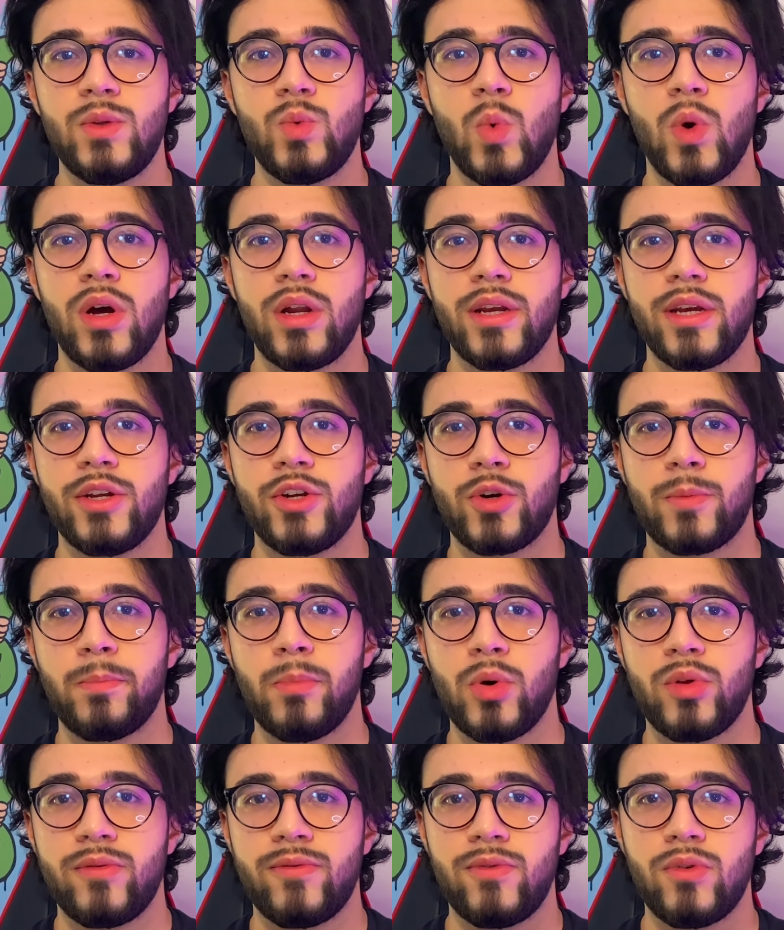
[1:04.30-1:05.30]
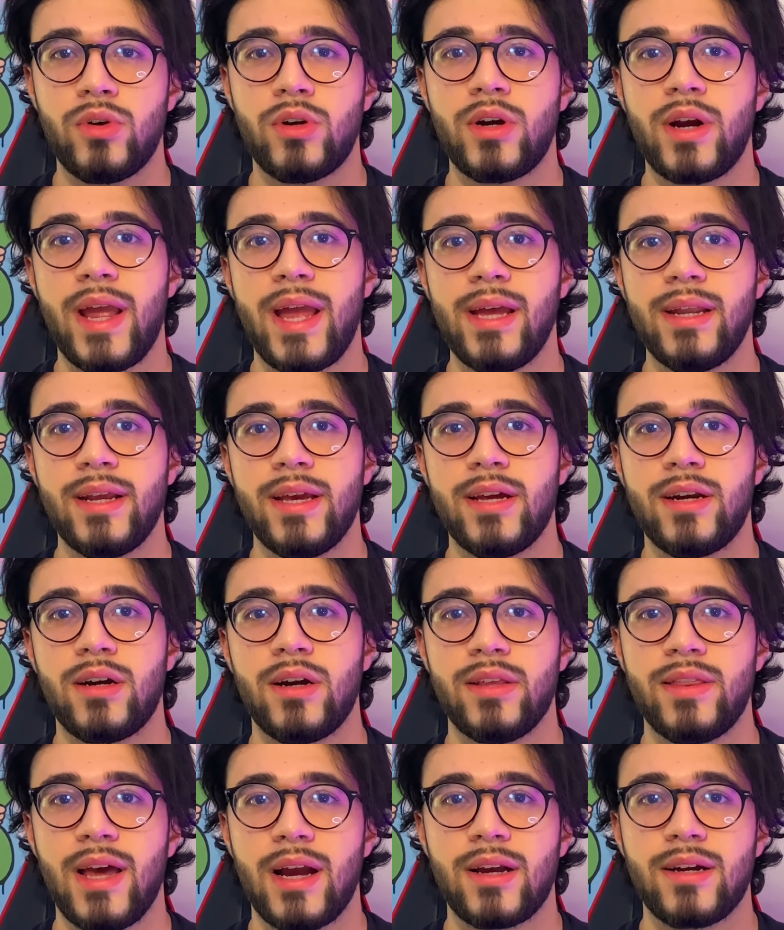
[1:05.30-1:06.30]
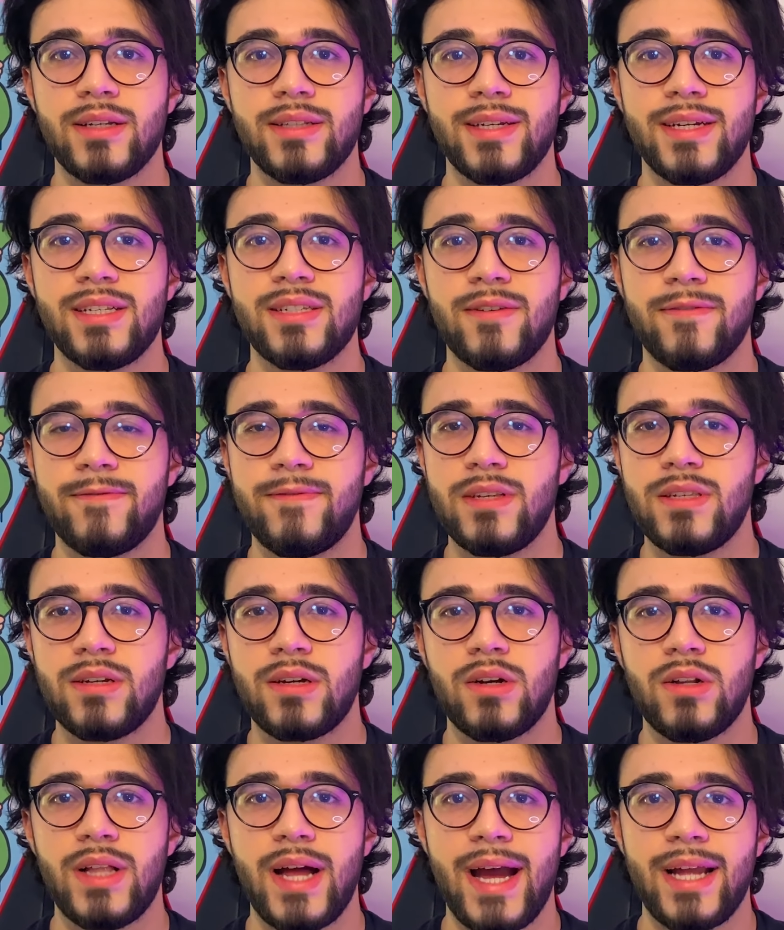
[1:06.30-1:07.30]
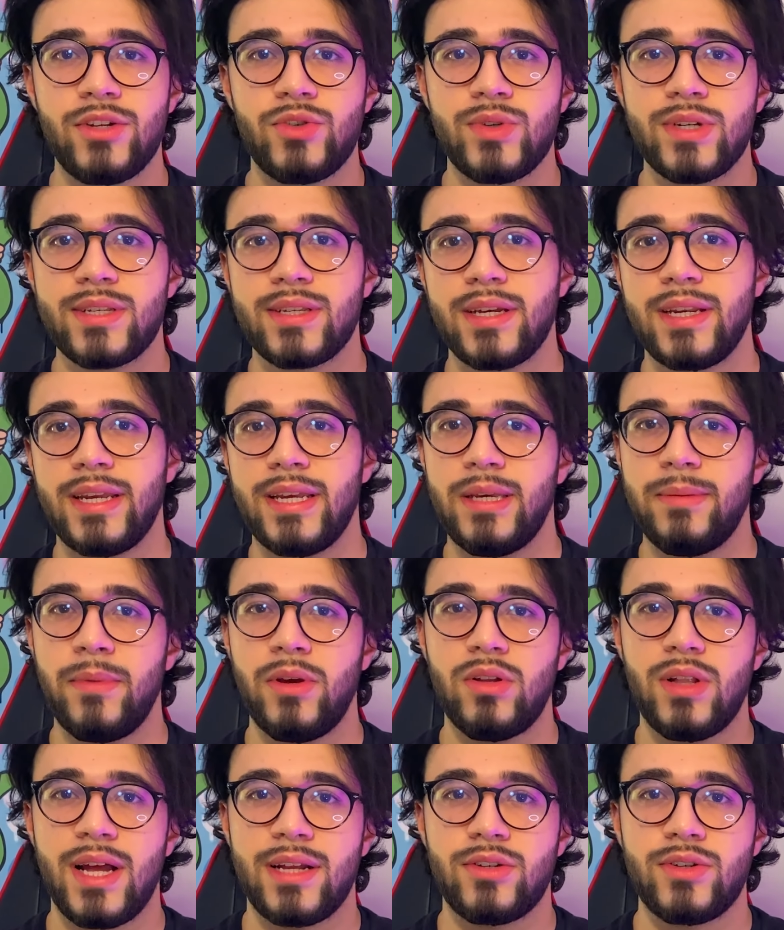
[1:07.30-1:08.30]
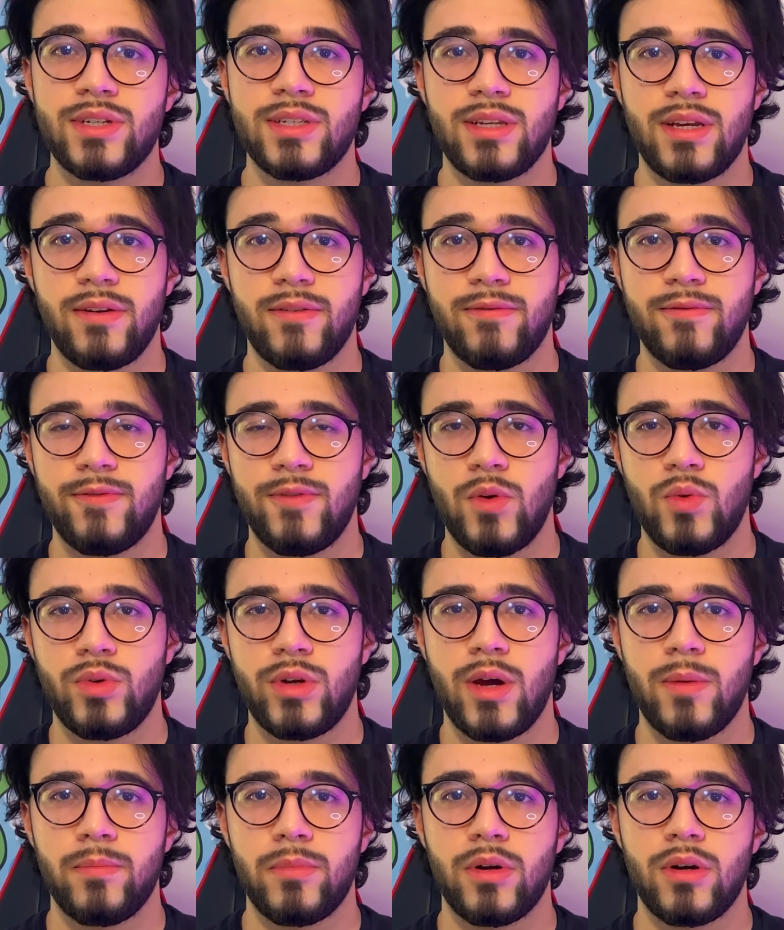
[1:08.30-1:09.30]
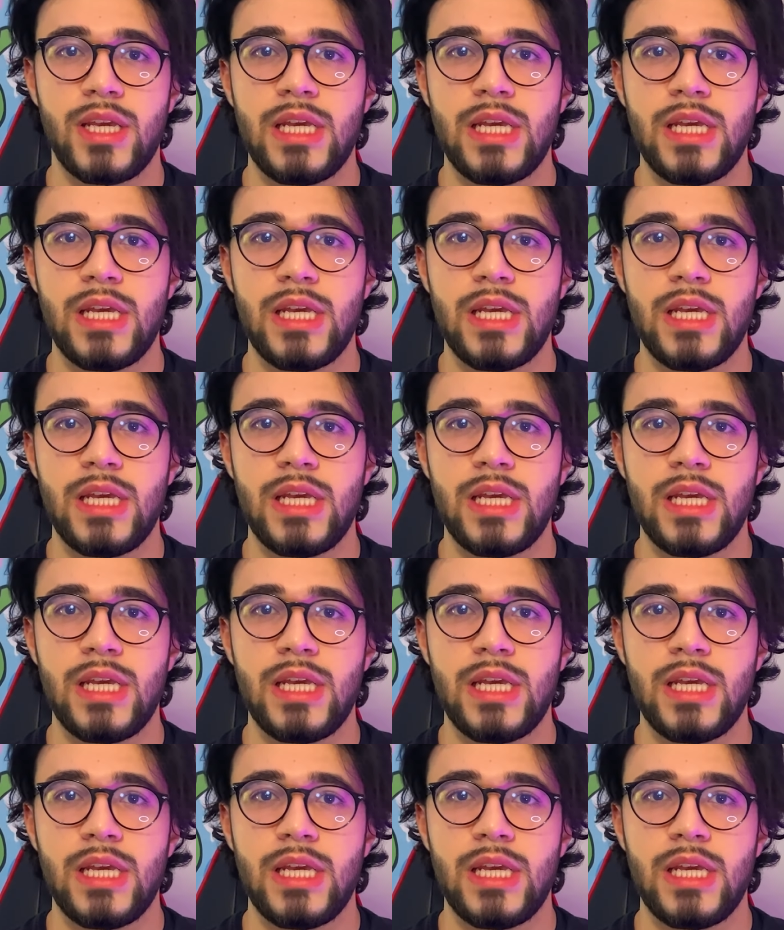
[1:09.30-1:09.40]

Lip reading: one in your both footer and header that contains a physical address, an email address, and a phone number.